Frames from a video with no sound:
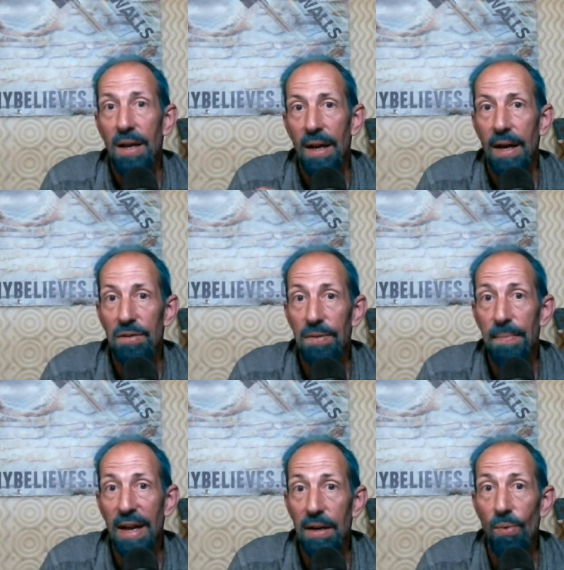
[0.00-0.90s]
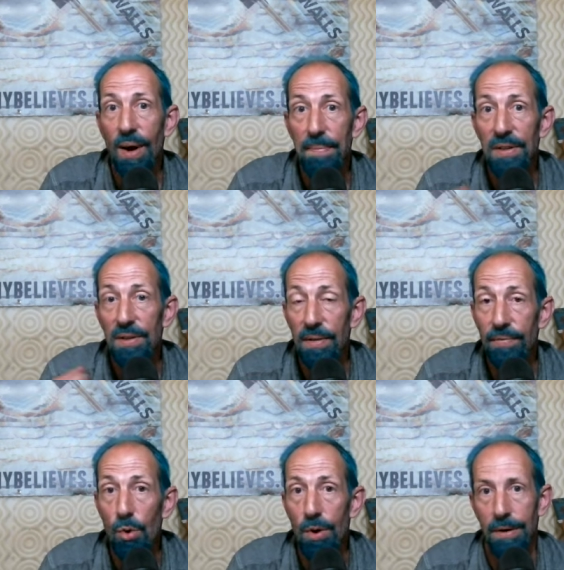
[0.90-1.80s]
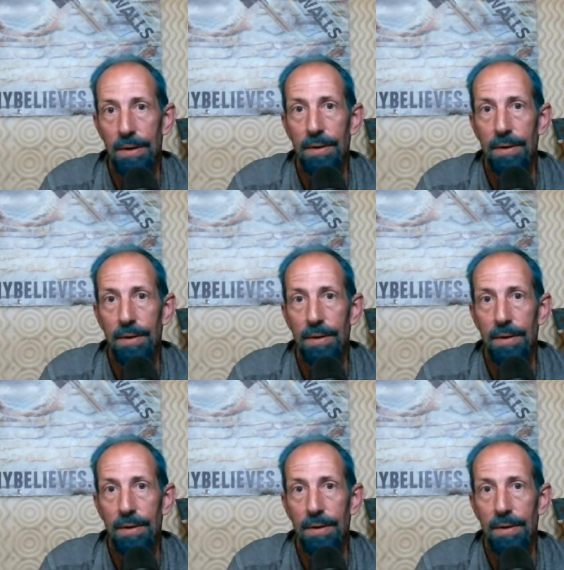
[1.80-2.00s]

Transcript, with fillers: how to make weapons of war.